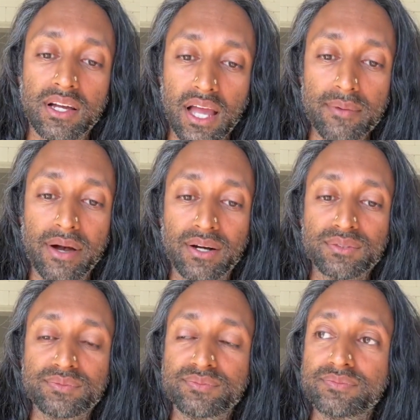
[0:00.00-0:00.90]
came
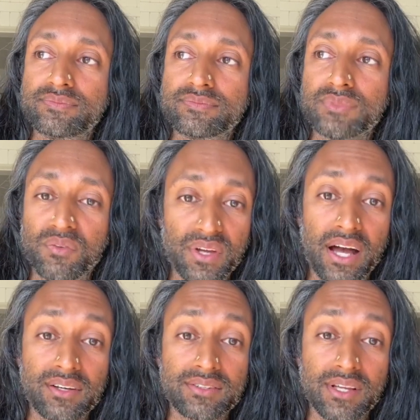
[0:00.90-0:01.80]
out of your
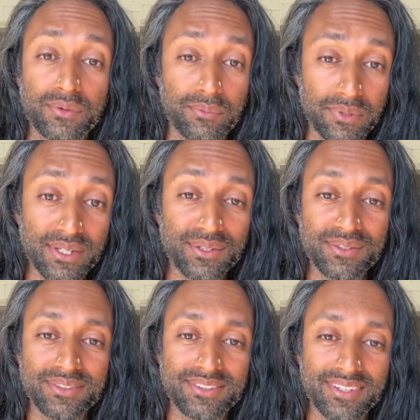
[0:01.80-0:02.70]
house, they would beat
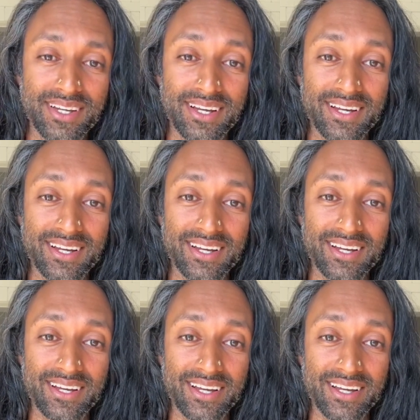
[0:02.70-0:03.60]
you
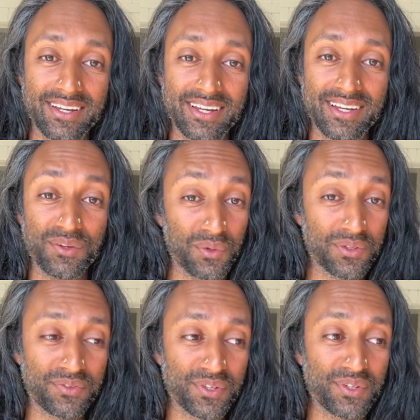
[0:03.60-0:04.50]
in
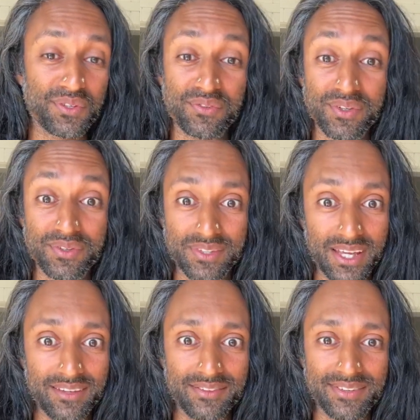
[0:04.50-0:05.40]
order for you to feel
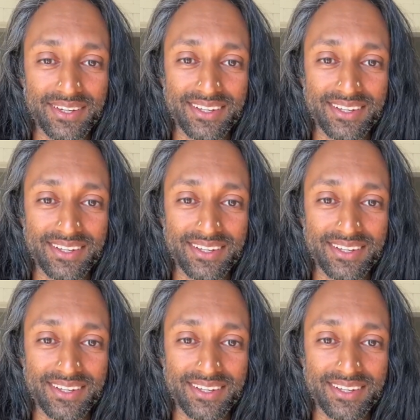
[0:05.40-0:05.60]
safe.